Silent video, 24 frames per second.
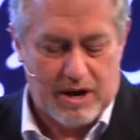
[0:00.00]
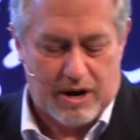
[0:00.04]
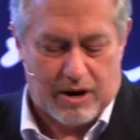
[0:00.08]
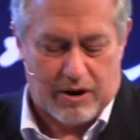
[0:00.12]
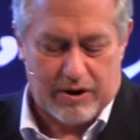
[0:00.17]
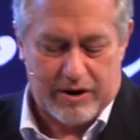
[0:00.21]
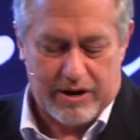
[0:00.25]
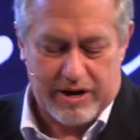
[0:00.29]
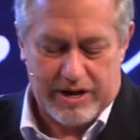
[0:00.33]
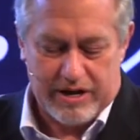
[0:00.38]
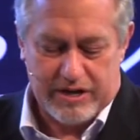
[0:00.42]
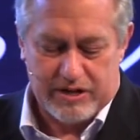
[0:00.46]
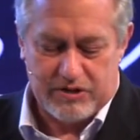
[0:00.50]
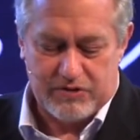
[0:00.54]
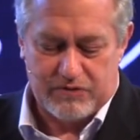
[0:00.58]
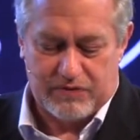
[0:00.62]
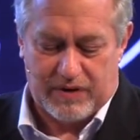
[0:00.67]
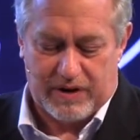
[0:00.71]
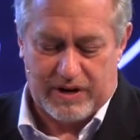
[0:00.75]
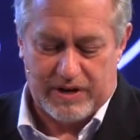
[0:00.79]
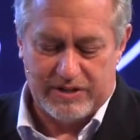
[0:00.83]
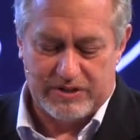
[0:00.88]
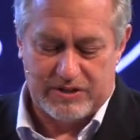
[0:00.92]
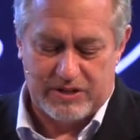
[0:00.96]
Our age
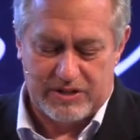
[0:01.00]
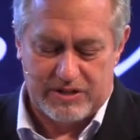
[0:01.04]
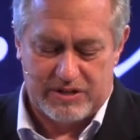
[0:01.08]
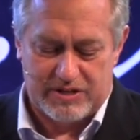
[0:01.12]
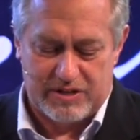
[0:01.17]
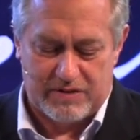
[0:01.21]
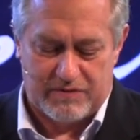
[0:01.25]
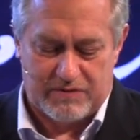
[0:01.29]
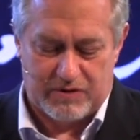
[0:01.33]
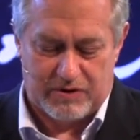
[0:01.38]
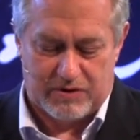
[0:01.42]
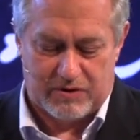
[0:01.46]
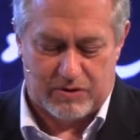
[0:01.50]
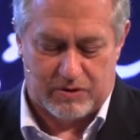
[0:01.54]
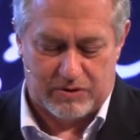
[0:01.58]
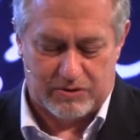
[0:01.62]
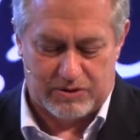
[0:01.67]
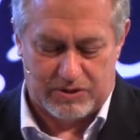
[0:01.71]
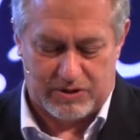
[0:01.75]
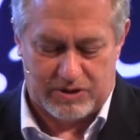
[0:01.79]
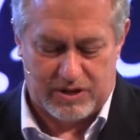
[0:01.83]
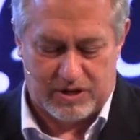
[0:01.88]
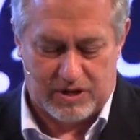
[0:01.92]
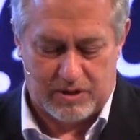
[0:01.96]
finds it
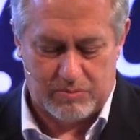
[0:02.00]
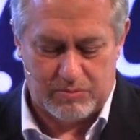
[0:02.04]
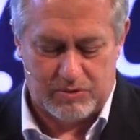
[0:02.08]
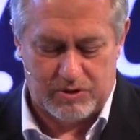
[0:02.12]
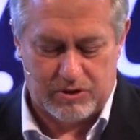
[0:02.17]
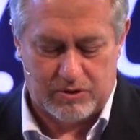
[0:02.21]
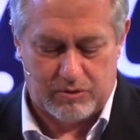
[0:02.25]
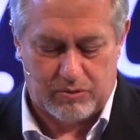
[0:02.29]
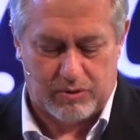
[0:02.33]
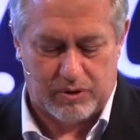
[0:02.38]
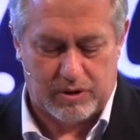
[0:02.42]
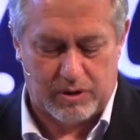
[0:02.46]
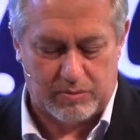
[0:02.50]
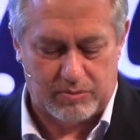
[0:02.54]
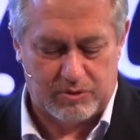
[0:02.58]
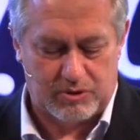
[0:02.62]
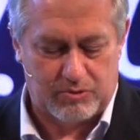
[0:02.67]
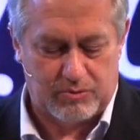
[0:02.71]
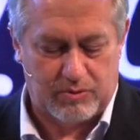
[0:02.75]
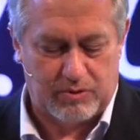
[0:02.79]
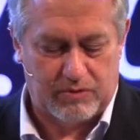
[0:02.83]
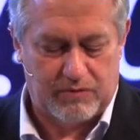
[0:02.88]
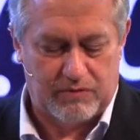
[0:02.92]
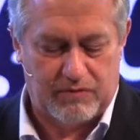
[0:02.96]
difficult to come to
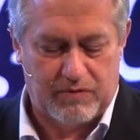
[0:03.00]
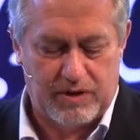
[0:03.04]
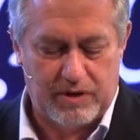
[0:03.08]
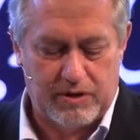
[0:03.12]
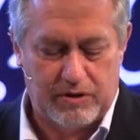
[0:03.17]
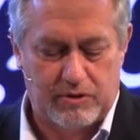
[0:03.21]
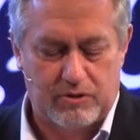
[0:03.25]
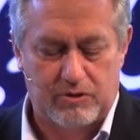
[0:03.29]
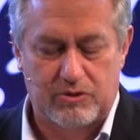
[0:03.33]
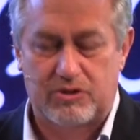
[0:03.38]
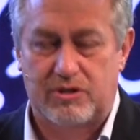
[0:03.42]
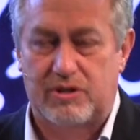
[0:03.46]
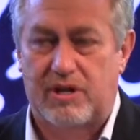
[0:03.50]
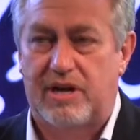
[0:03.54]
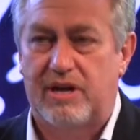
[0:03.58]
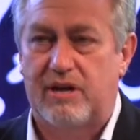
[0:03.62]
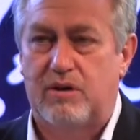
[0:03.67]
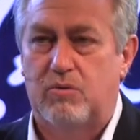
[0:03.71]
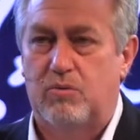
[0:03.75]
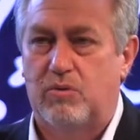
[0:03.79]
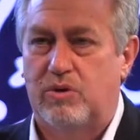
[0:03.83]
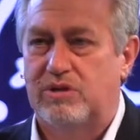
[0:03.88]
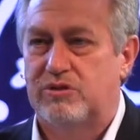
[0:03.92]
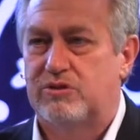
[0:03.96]
grips with figures
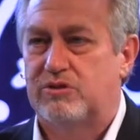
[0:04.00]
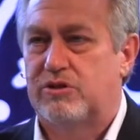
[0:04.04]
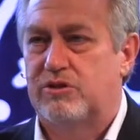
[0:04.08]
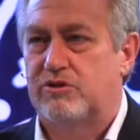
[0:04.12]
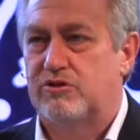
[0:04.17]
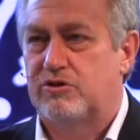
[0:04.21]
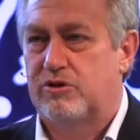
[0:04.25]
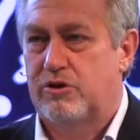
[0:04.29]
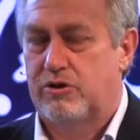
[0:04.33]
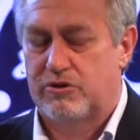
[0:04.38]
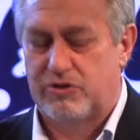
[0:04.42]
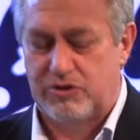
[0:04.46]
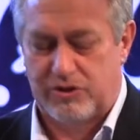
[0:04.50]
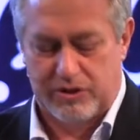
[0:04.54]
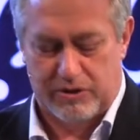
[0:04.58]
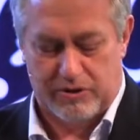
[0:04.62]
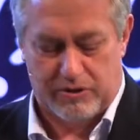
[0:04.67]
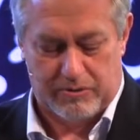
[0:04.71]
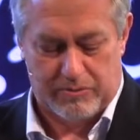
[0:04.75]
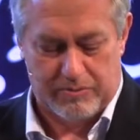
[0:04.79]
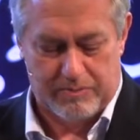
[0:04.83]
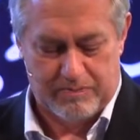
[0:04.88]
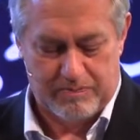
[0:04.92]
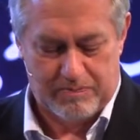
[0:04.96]
like Winston
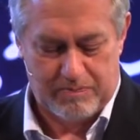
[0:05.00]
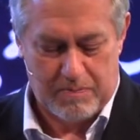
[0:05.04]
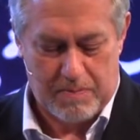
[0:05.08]
Churchill.